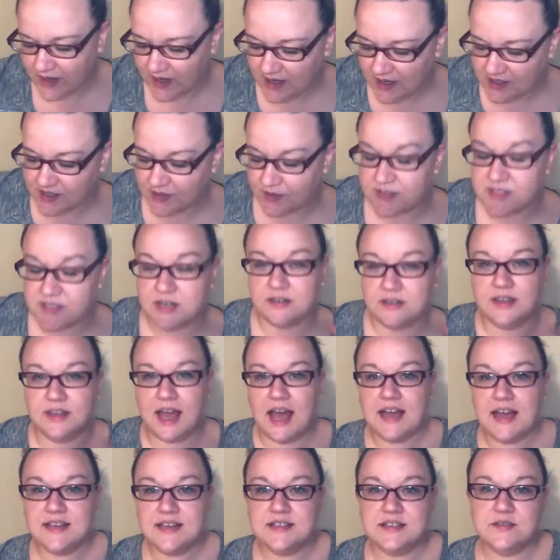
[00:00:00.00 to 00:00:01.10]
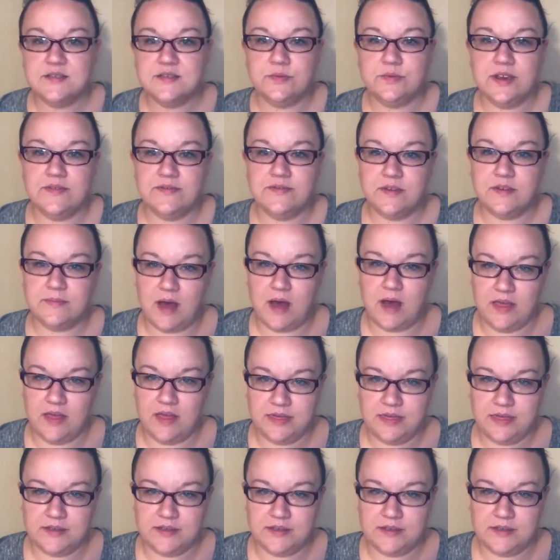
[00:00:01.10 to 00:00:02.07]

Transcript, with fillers: week, so it's our last week of the month.